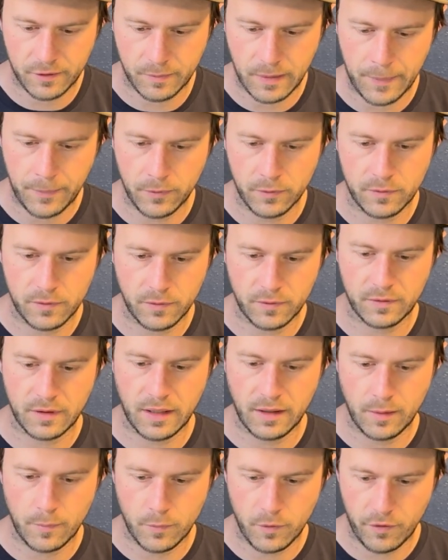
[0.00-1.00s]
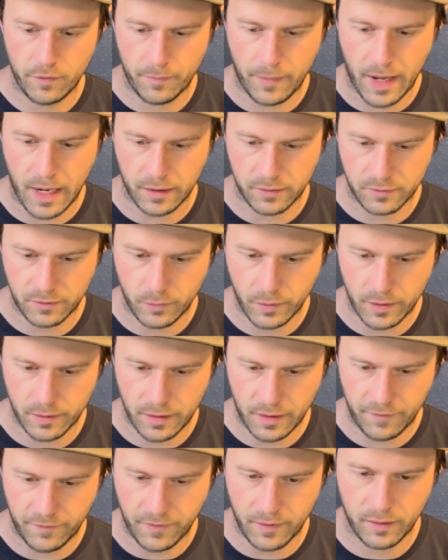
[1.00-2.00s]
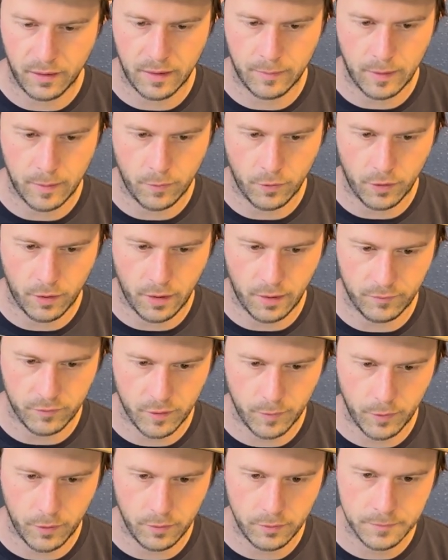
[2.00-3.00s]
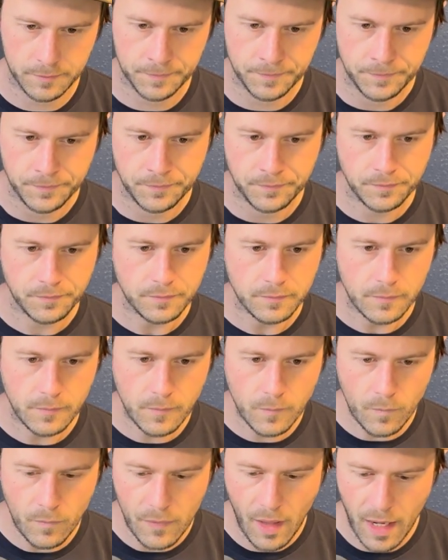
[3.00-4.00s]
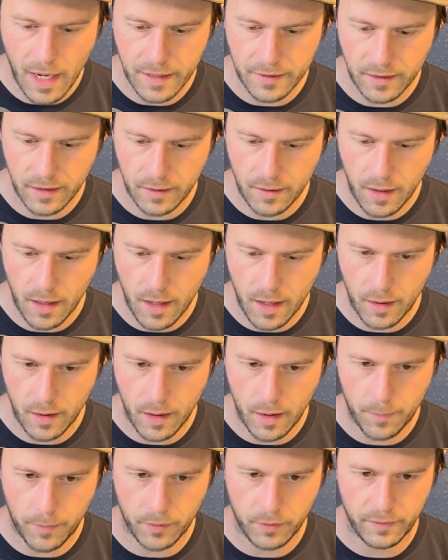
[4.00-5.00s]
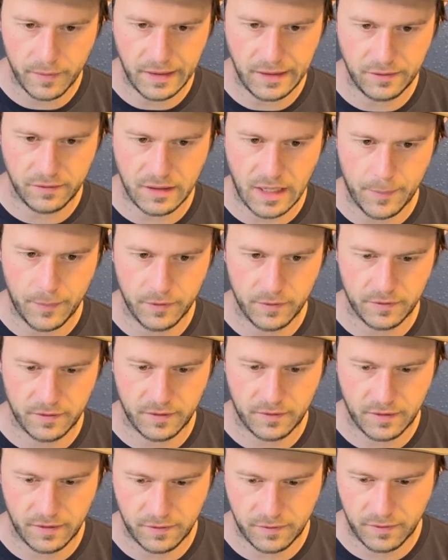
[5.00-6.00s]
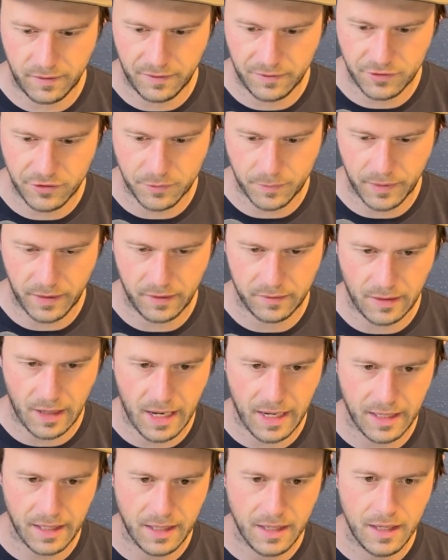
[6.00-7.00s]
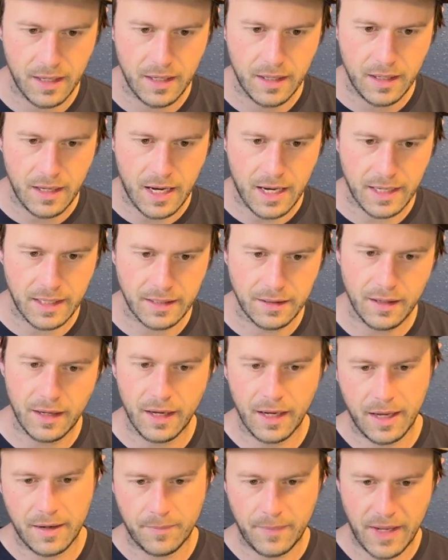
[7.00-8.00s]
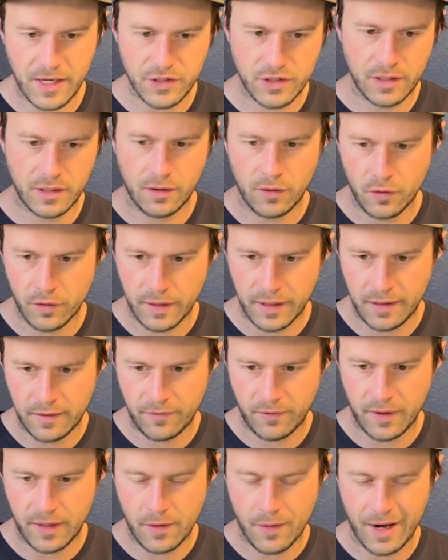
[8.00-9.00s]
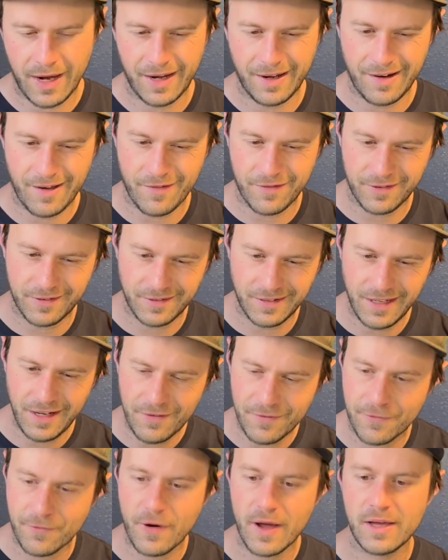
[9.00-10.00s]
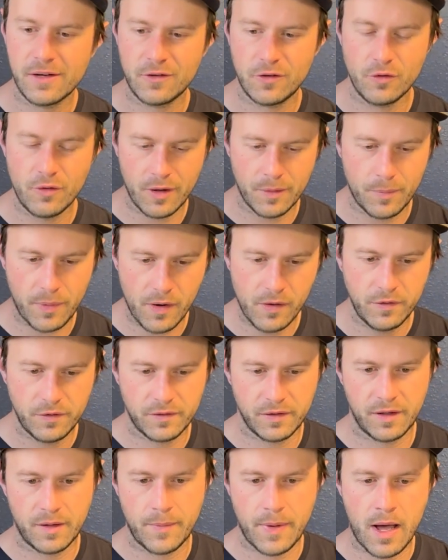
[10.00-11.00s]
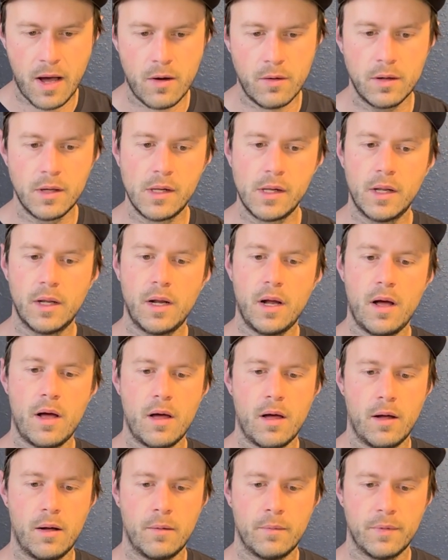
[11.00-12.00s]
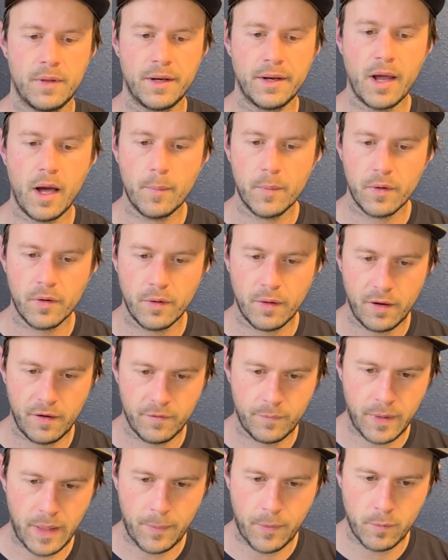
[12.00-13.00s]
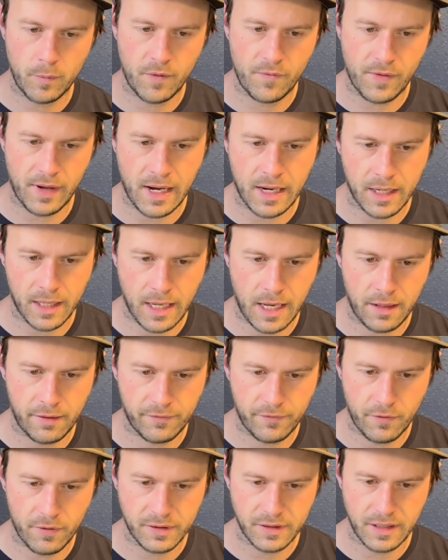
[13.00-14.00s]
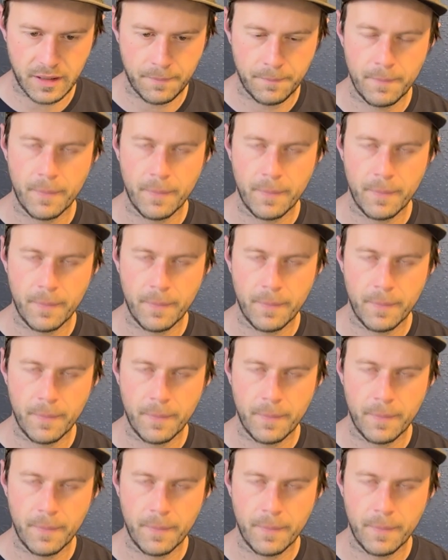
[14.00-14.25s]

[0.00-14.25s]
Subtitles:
People do tend to move back to where they feel a little bit more comfortable. I did pull these couple statistics just because I'd mentioned early in the video. I've seen a friend who had posted about the number of people moving out of California.